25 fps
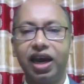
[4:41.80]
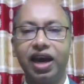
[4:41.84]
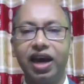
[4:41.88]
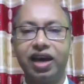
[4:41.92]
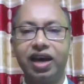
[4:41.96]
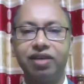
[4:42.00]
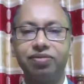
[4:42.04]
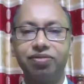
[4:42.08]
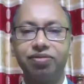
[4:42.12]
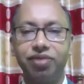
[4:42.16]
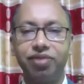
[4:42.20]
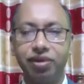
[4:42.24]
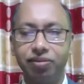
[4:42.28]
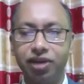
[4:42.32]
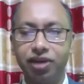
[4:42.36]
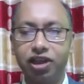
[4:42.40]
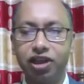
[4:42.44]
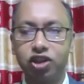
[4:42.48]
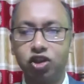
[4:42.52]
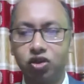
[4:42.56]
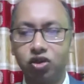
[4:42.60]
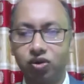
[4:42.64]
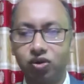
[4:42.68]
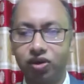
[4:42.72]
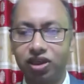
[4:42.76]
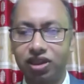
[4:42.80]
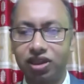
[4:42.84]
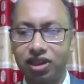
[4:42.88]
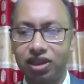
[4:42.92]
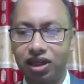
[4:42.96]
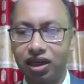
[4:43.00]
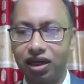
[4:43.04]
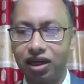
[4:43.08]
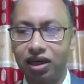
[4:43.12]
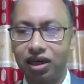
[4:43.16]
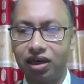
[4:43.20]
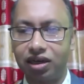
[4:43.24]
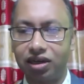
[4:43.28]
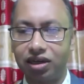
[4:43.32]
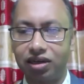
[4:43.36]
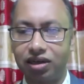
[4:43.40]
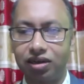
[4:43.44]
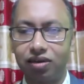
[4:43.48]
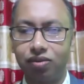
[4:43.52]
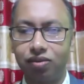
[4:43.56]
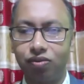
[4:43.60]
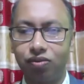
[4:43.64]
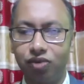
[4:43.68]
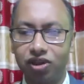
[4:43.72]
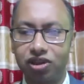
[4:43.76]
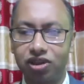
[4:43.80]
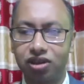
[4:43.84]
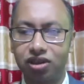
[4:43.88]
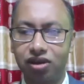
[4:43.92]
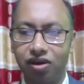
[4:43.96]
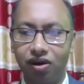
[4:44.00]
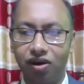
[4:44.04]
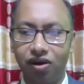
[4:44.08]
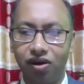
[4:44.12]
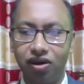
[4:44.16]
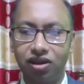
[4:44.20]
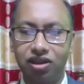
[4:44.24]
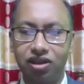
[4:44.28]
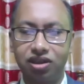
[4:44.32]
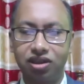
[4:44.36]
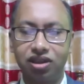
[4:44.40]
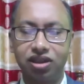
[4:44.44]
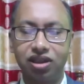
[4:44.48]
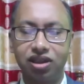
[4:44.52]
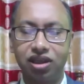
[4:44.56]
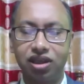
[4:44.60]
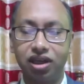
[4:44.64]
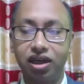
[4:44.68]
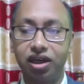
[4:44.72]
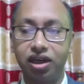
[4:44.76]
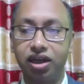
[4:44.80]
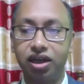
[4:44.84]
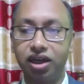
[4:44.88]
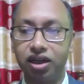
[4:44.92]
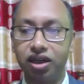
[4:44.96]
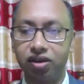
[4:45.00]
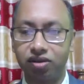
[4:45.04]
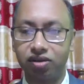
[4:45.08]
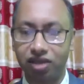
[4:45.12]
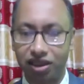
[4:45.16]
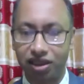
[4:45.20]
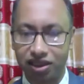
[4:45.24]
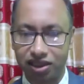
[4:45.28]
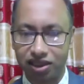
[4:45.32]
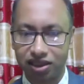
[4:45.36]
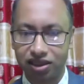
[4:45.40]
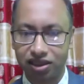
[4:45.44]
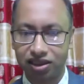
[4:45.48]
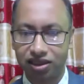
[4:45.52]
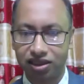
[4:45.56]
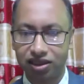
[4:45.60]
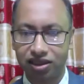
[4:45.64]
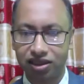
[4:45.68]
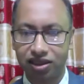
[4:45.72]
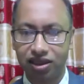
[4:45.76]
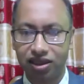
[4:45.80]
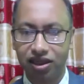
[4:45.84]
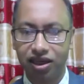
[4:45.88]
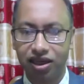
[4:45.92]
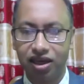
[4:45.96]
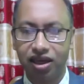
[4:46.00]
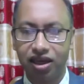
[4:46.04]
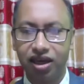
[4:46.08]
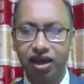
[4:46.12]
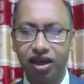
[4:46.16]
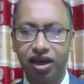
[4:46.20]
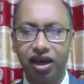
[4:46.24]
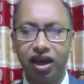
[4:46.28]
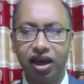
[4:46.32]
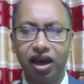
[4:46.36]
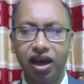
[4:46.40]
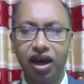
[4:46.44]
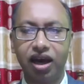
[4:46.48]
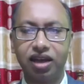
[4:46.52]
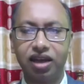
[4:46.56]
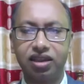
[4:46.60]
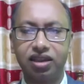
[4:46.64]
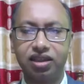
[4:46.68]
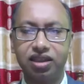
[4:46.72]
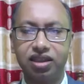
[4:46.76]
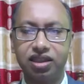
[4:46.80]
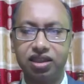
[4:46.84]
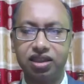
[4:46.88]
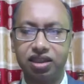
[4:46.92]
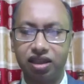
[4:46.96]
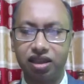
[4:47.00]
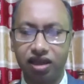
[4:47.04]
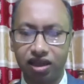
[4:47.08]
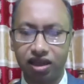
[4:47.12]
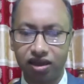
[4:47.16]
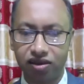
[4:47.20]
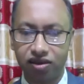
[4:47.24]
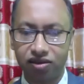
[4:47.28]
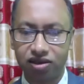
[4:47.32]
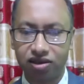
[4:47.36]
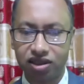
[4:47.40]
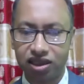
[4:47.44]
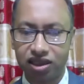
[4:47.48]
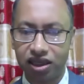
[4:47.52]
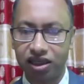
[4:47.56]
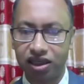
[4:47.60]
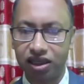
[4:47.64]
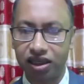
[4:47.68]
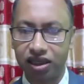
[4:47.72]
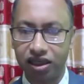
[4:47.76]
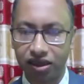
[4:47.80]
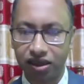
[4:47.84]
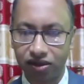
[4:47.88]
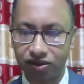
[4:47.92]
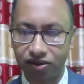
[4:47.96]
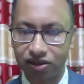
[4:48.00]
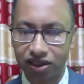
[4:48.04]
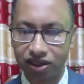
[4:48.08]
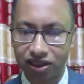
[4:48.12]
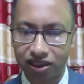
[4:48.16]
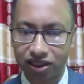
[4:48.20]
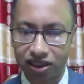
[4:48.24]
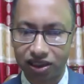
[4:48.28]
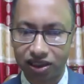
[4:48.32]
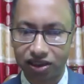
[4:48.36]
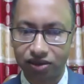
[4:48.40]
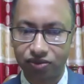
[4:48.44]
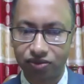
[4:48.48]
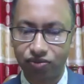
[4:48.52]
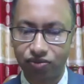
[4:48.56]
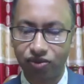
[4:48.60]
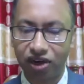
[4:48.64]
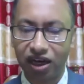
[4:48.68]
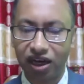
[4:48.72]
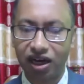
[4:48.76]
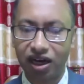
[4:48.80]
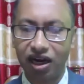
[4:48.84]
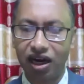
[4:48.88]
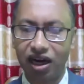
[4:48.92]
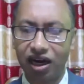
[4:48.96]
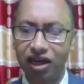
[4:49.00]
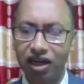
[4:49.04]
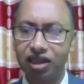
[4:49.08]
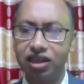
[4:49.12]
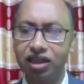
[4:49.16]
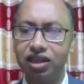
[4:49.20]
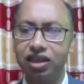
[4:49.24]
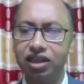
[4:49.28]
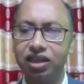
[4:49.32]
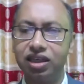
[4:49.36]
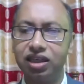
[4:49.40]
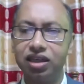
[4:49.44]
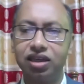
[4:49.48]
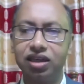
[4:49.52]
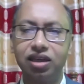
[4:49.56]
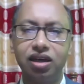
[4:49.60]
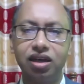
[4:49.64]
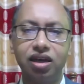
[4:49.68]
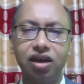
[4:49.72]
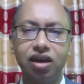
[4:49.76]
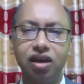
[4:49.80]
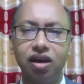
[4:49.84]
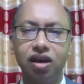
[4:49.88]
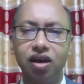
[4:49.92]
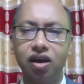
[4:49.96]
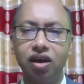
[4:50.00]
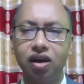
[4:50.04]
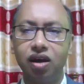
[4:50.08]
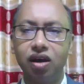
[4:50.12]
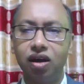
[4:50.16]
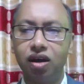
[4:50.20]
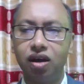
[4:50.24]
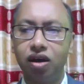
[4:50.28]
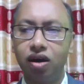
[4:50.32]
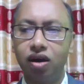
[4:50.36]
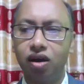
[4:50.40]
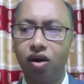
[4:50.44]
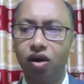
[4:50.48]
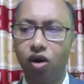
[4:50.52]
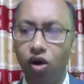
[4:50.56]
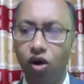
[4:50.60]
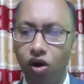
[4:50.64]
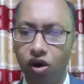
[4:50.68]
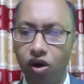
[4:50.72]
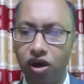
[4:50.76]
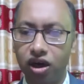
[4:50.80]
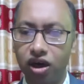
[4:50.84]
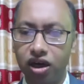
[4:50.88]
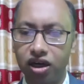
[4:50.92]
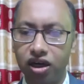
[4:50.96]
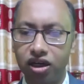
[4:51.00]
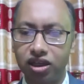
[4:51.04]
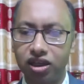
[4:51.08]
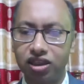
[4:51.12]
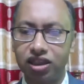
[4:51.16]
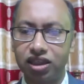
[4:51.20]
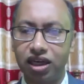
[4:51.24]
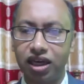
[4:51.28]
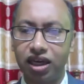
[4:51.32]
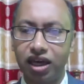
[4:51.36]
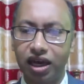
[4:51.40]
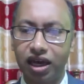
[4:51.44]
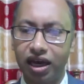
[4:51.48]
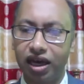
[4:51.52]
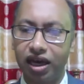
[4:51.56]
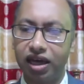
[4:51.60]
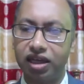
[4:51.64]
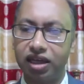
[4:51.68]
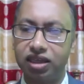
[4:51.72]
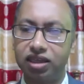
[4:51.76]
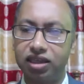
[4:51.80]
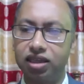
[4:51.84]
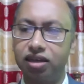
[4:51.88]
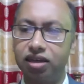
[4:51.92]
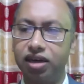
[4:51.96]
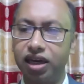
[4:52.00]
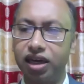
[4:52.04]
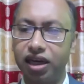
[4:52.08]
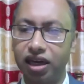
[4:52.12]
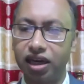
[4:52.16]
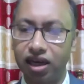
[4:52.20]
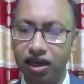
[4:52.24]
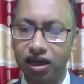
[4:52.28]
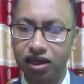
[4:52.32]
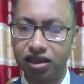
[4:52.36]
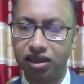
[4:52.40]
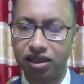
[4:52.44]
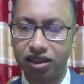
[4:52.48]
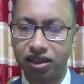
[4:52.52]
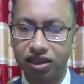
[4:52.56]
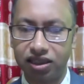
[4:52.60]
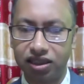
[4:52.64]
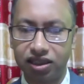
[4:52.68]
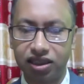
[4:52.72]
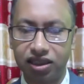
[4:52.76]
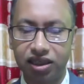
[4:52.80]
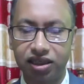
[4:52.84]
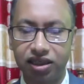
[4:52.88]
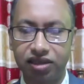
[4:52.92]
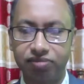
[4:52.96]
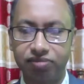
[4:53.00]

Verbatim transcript: and female storyteller was called griotess. And these griots and griotesses were highly honored and regarded